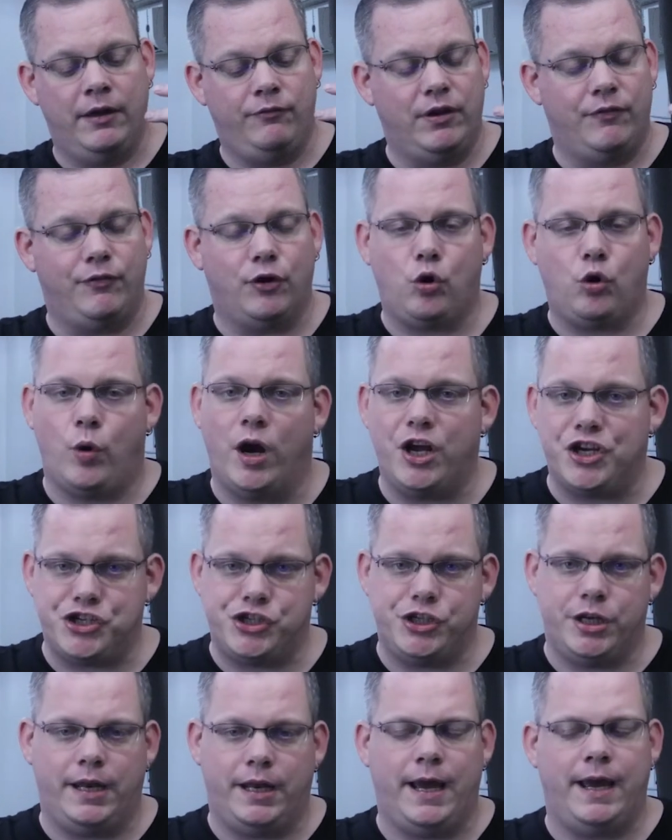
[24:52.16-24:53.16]
you have a
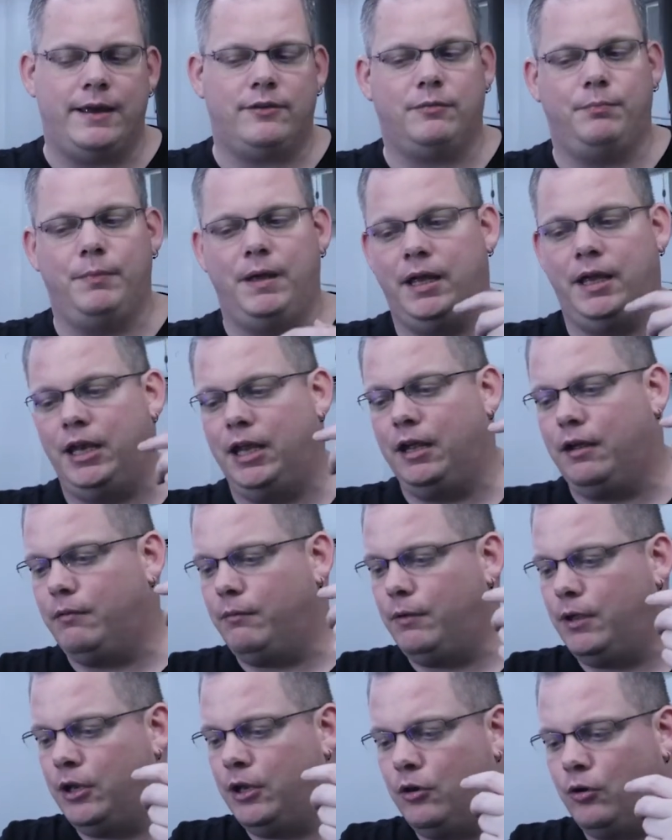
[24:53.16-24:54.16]
question, ask me. Any
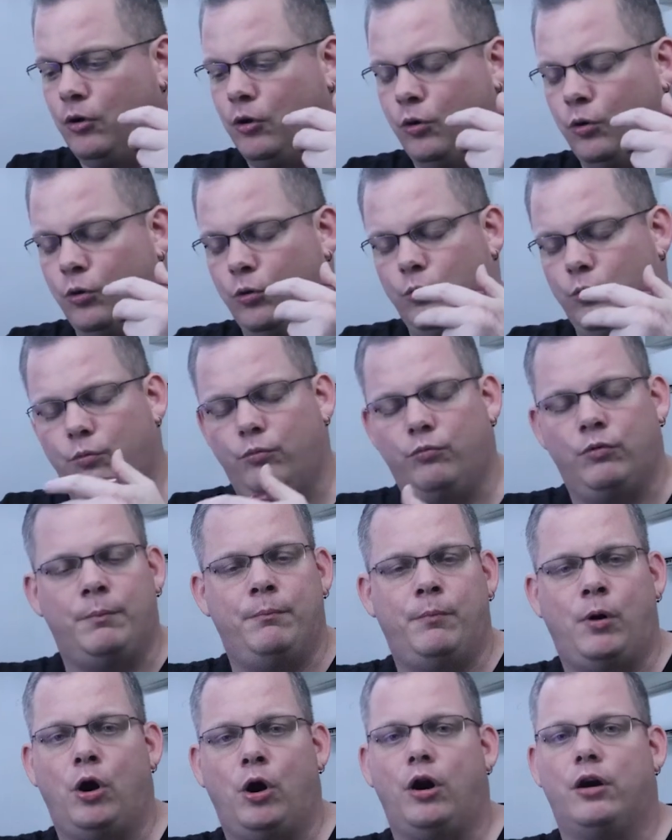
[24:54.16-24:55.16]

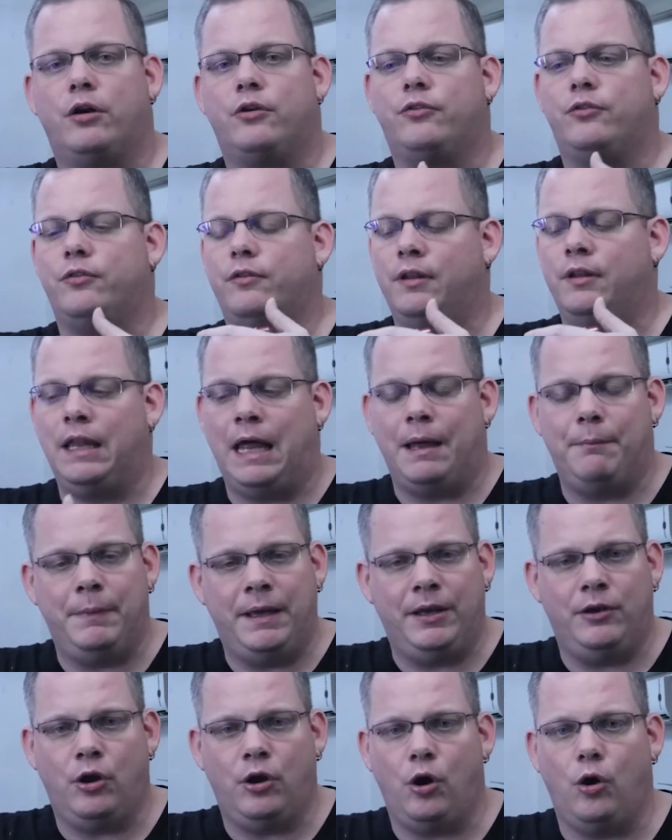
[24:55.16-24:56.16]
remarks, let
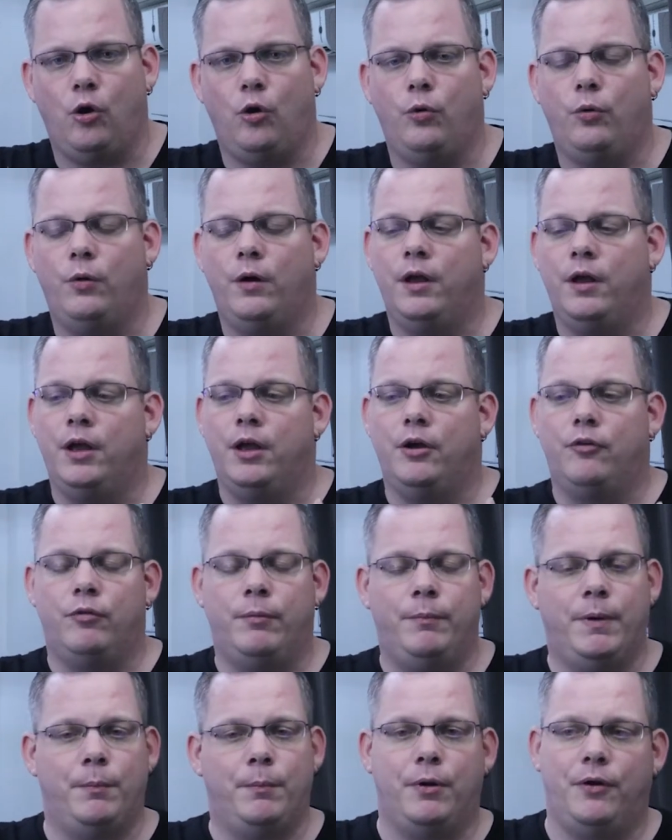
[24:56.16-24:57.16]
me know.
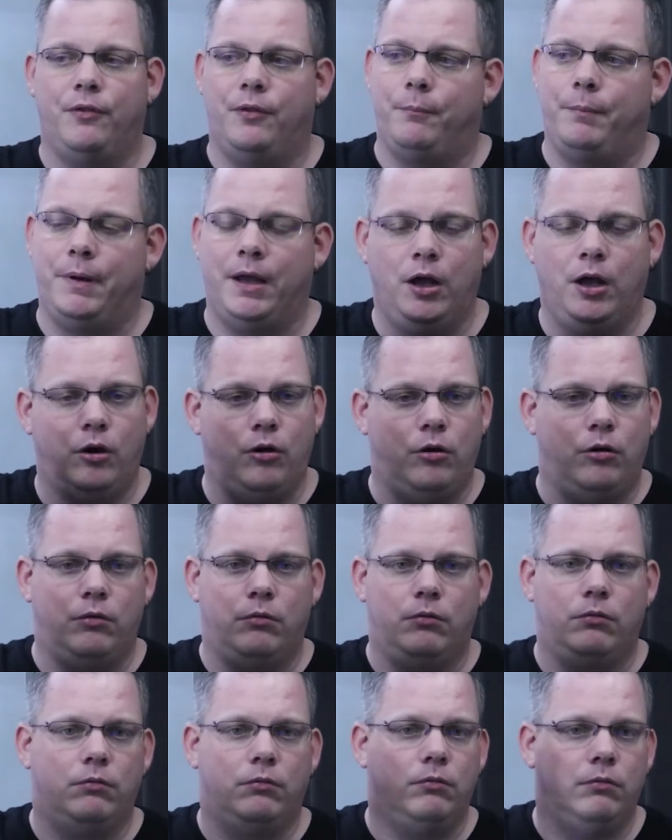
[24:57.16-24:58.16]
Remember the bell,
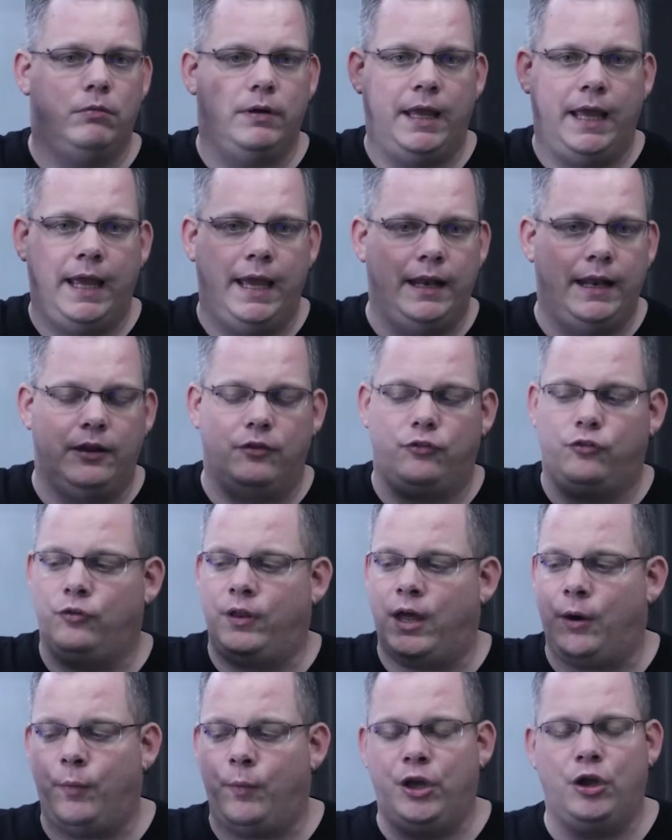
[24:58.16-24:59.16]
hit it so
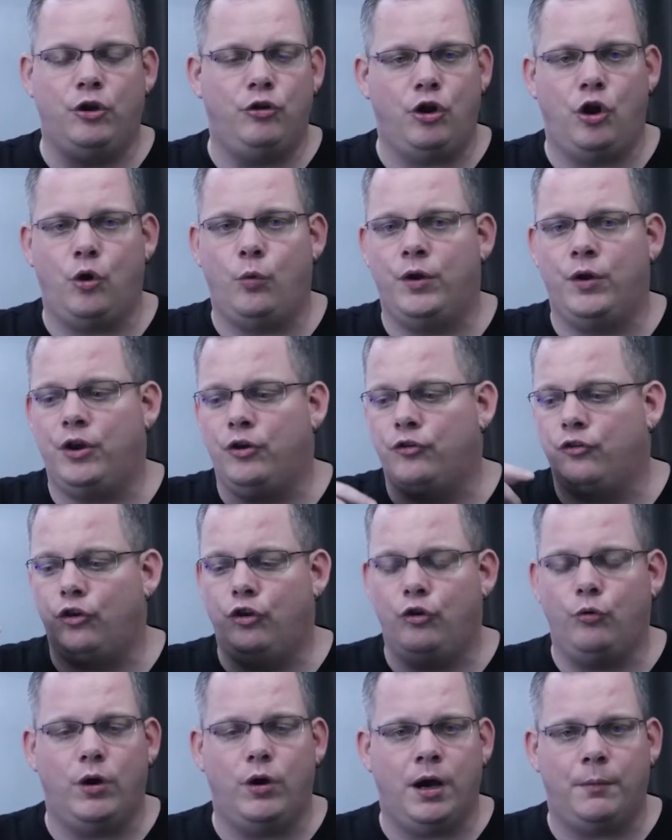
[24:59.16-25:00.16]
that way when there's a new